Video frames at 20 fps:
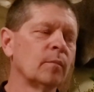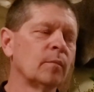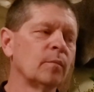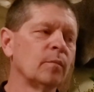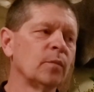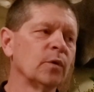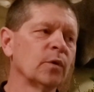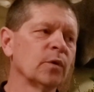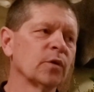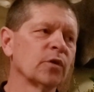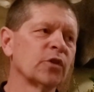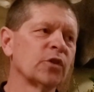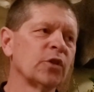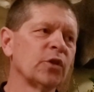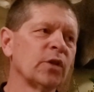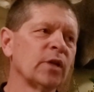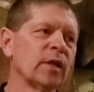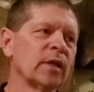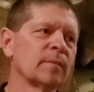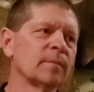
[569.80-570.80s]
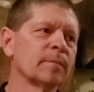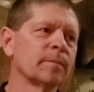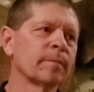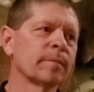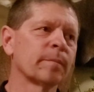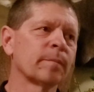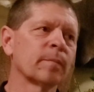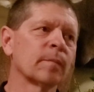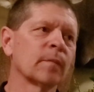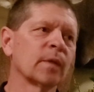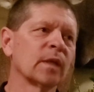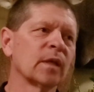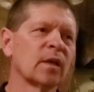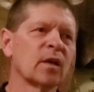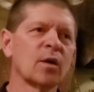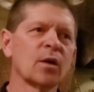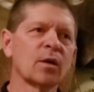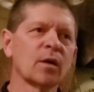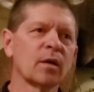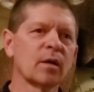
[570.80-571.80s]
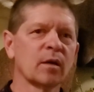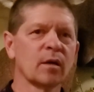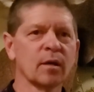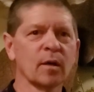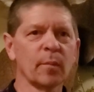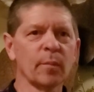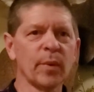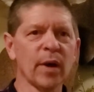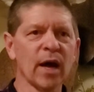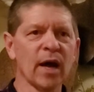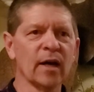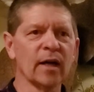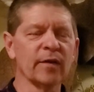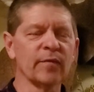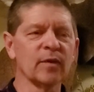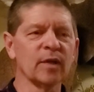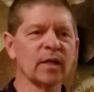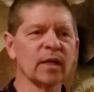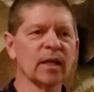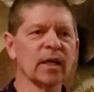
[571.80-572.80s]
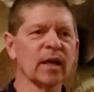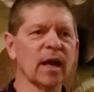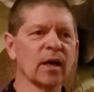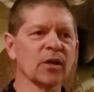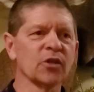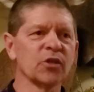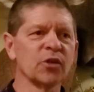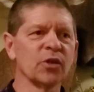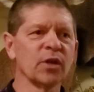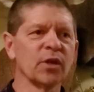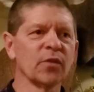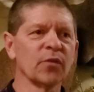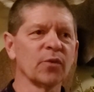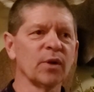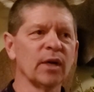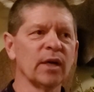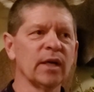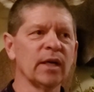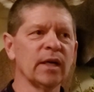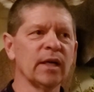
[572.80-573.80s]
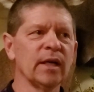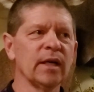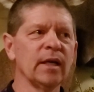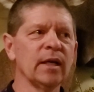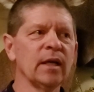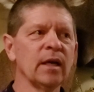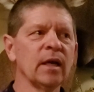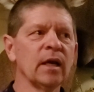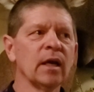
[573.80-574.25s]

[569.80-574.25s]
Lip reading: You're shooting competitively, like shooting 3D.